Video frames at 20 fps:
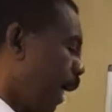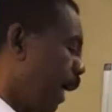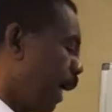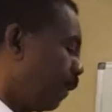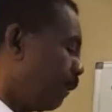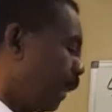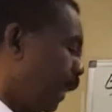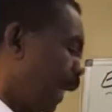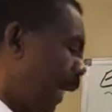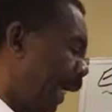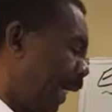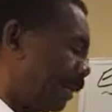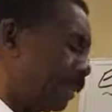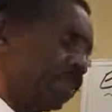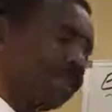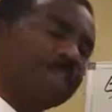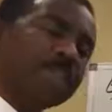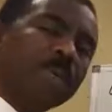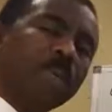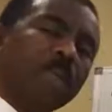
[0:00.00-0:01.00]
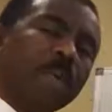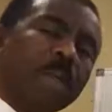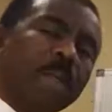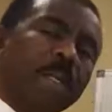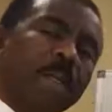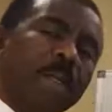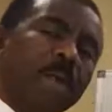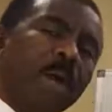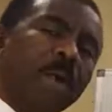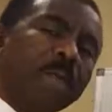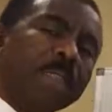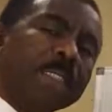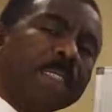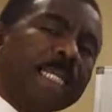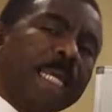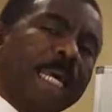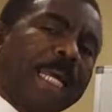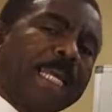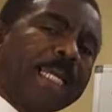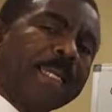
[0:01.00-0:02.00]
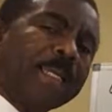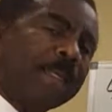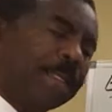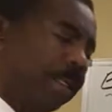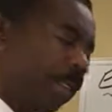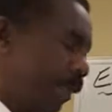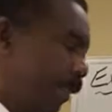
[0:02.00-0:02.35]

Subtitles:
I have an x squared outside.